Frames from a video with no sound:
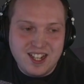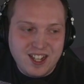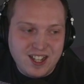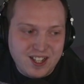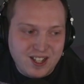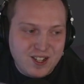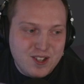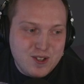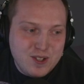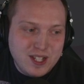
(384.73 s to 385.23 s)

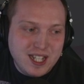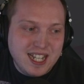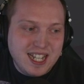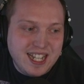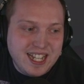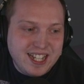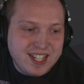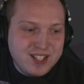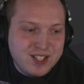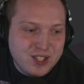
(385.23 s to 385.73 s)

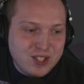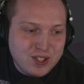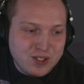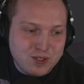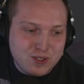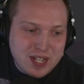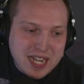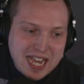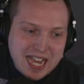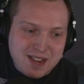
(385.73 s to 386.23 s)
Holy
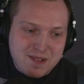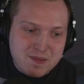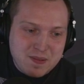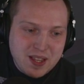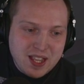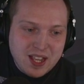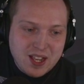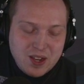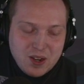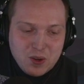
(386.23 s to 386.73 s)
crap.
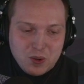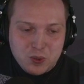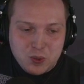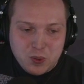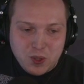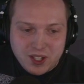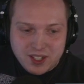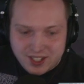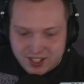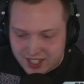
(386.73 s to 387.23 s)

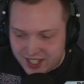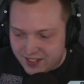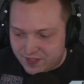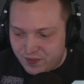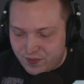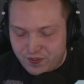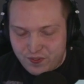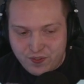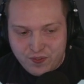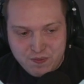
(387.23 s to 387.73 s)
What a
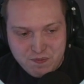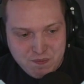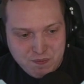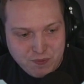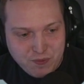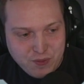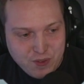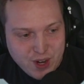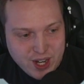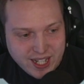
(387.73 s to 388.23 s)

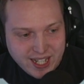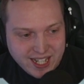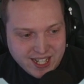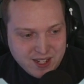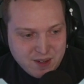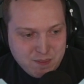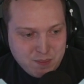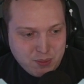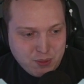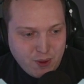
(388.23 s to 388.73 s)

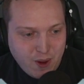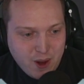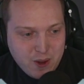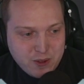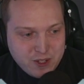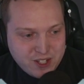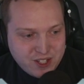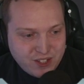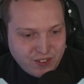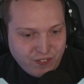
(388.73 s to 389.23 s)
freaking
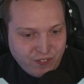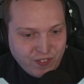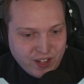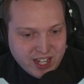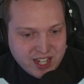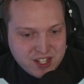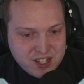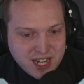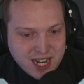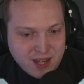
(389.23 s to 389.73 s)
approach to
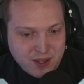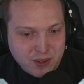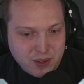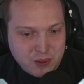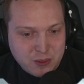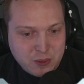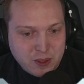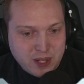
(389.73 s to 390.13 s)
finish out the